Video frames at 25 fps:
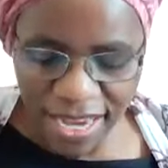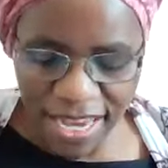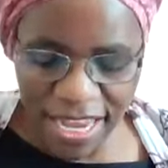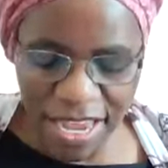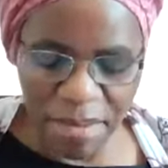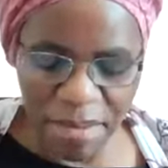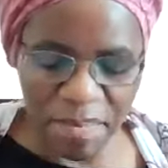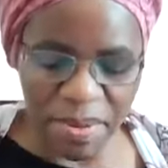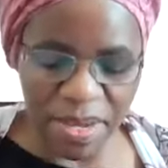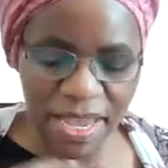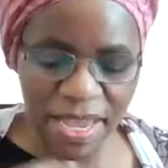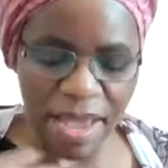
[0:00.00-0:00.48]

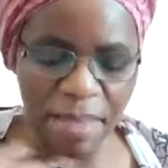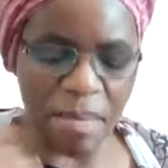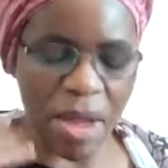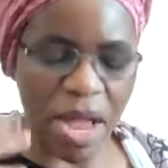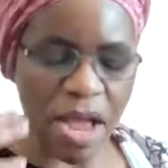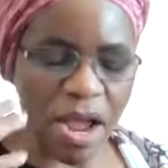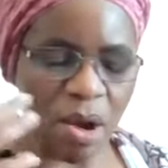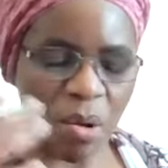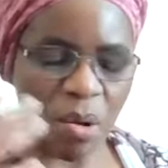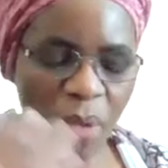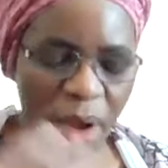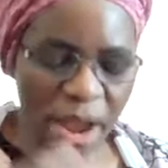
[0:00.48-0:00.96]
He became
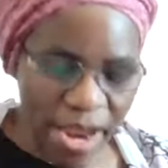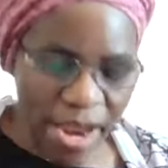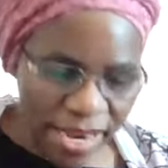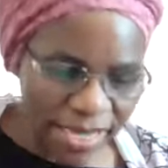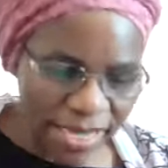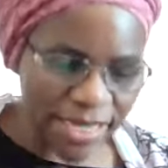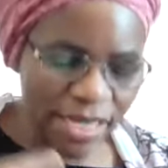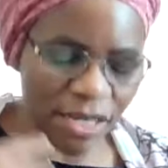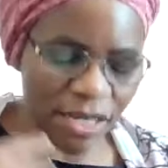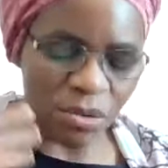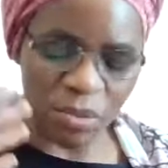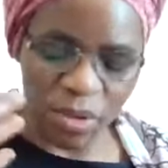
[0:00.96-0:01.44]

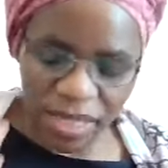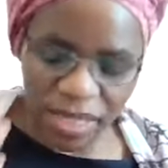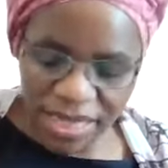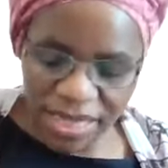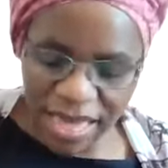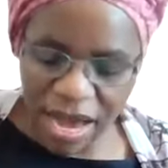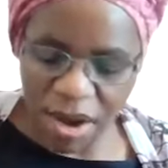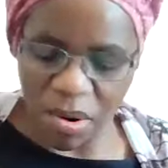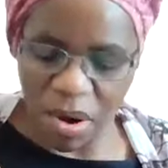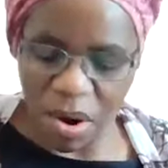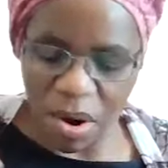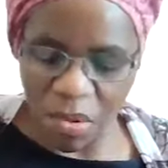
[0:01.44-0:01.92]
acquainted
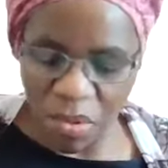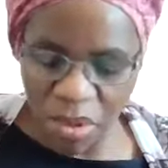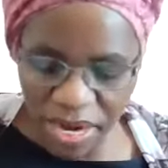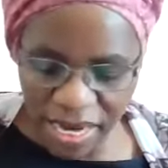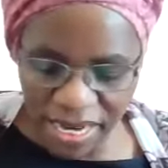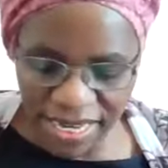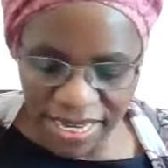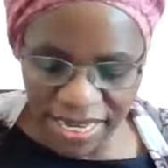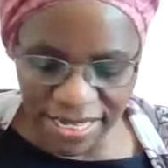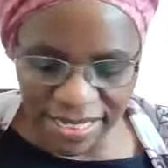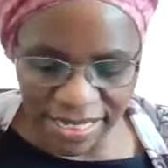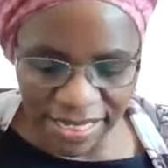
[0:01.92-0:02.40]
with our
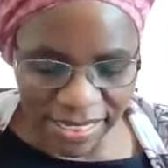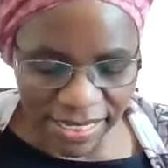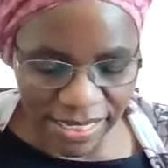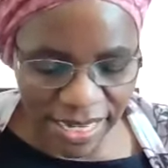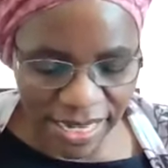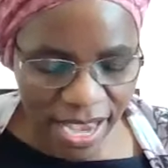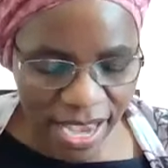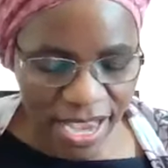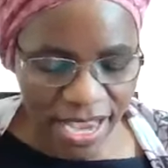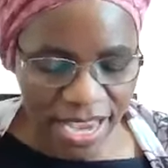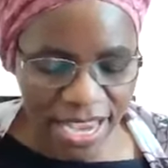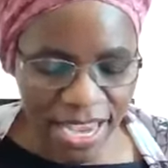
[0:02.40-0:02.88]
weaknesses.